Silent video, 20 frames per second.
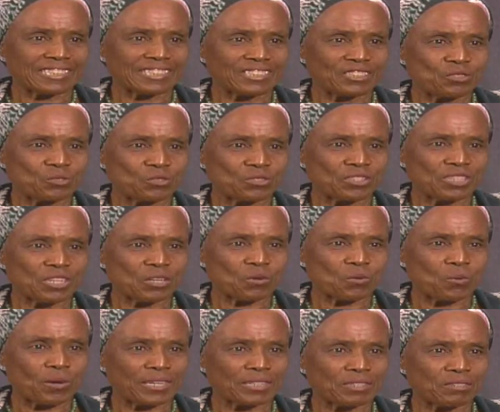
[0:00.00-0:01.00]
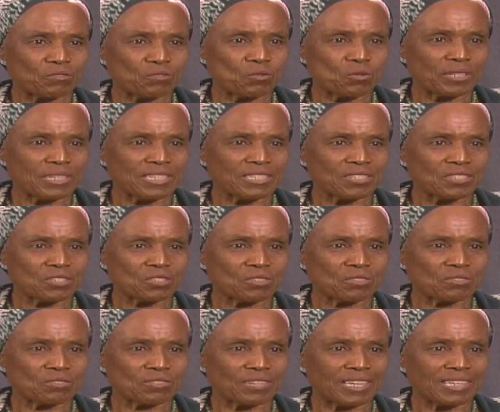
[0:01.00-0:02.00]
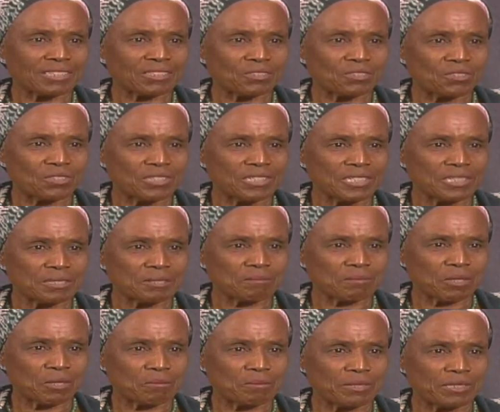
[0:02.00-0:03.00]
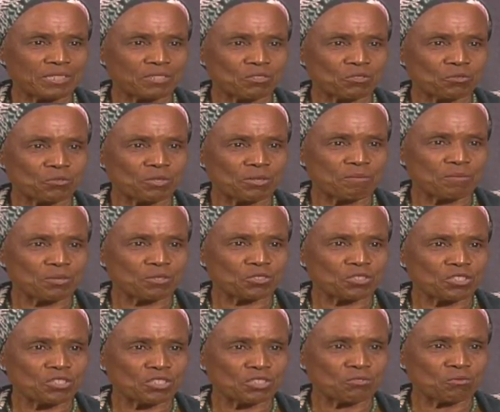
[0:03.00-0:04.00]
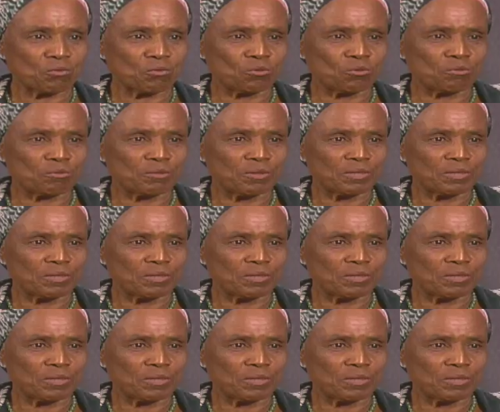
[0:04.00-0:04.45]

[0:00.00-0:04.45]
You see quite a few cases of alcoholism coming in through the emergency room.